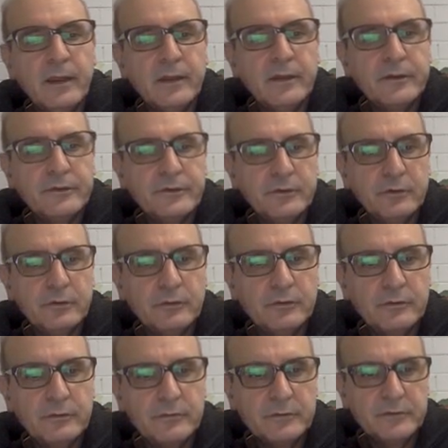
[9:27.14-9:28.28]

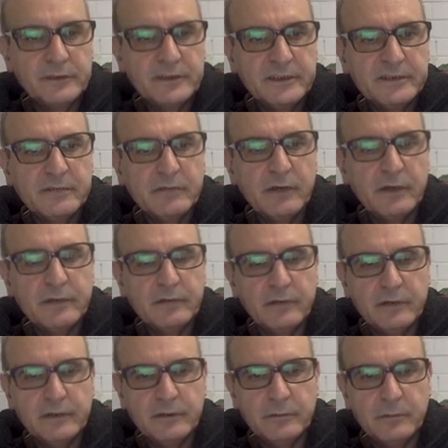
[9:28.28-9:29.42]
So 6y
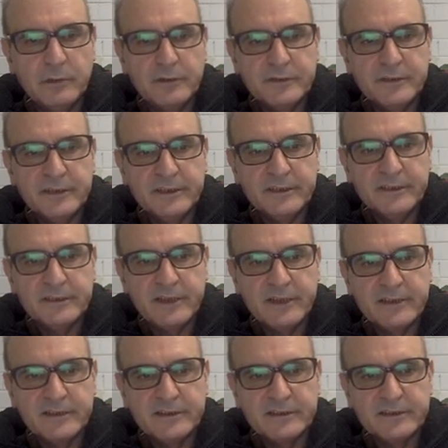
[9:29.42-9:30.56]
divided by 6, that
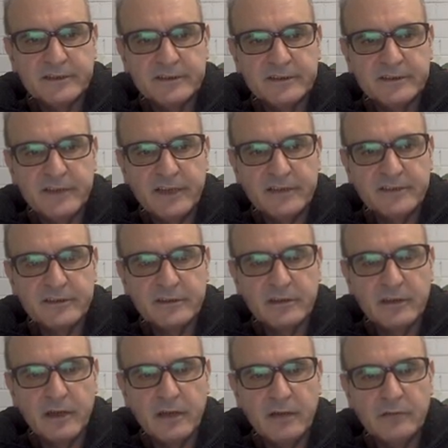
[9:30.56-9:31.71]
6 is cancelled
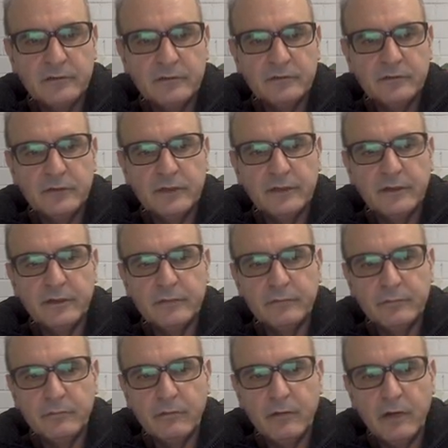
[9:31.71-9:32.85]
out, you end up
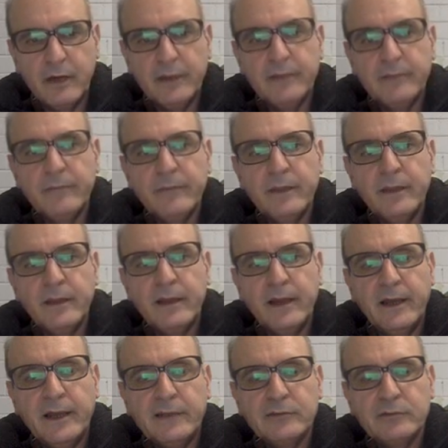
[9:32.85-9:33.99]
with y,
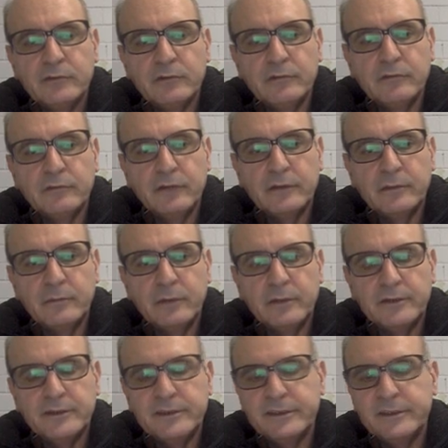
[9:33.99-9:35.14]
and 12 divided by
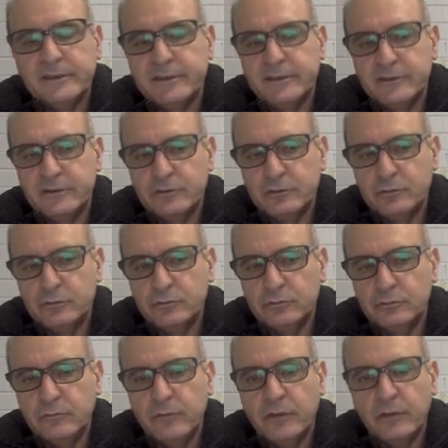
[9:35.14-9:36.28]
6 is 2.
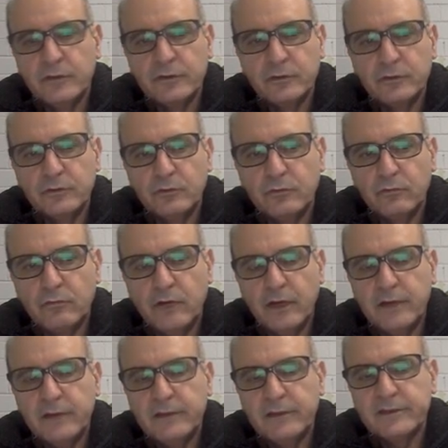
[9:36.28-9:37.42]
So your
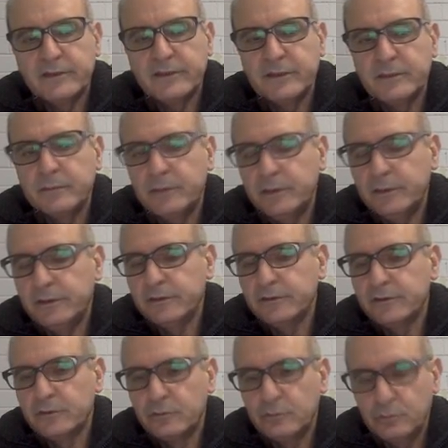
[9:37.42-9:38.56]
y-intercept is
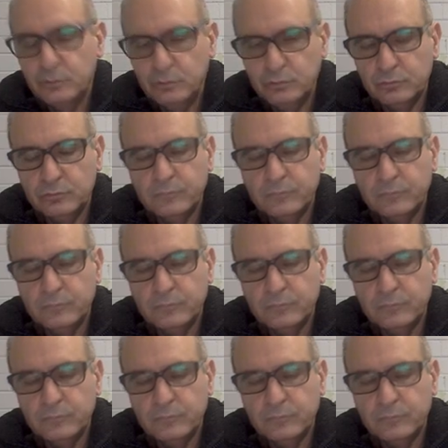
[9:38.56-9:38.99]
2.